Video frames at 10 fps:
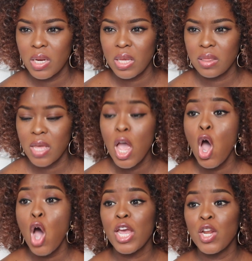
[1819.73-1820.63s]
And
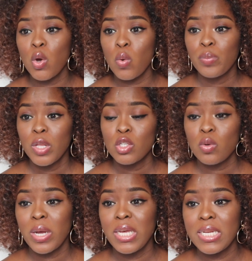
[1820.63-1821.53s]
okay, no. So
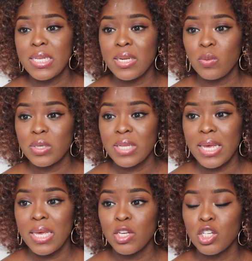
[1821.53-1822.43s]
what he did was that
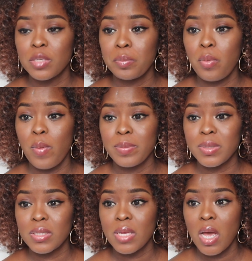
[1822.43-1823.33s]
he just prepped.